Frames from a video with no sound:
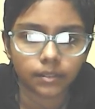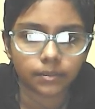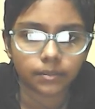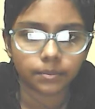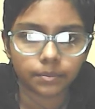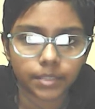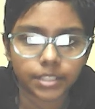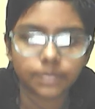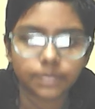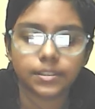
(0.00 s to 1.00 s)
bishop
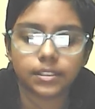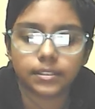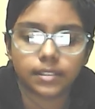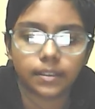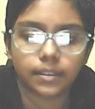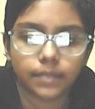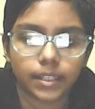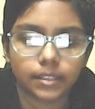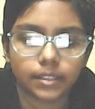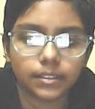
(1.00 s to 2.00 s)
g7,